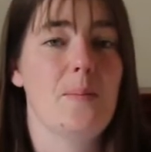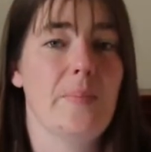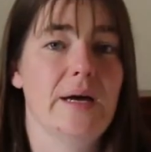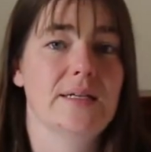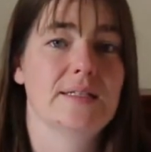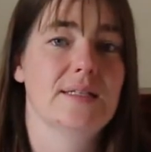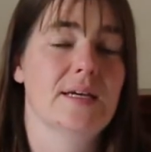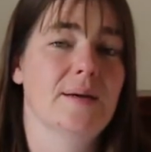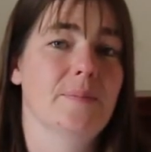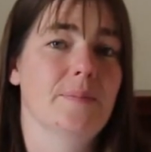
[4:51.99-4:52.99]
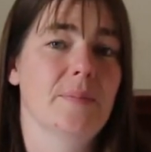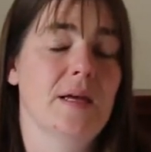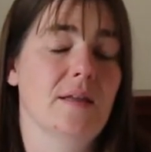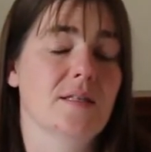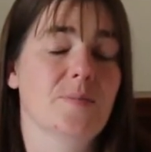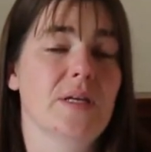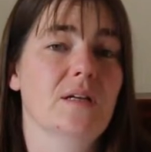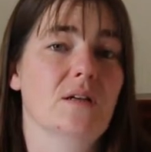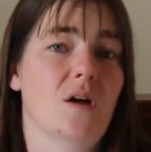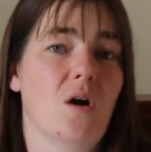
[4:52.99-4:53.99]
but yeah, there's been a
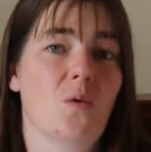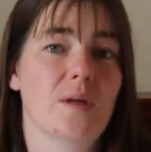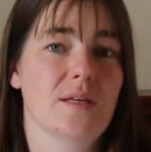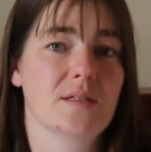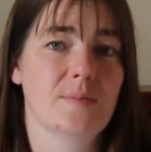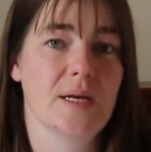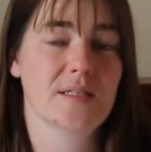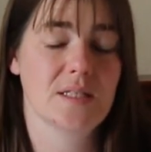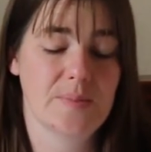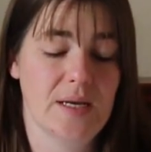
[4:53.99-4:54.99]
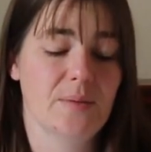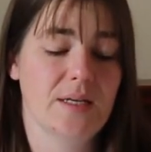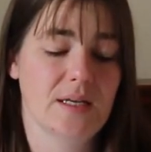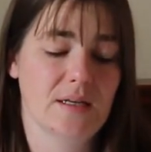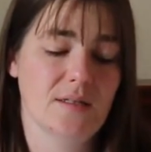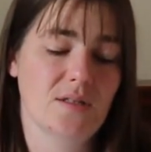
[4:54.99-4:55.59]
little hole where this mouse has been able to get in,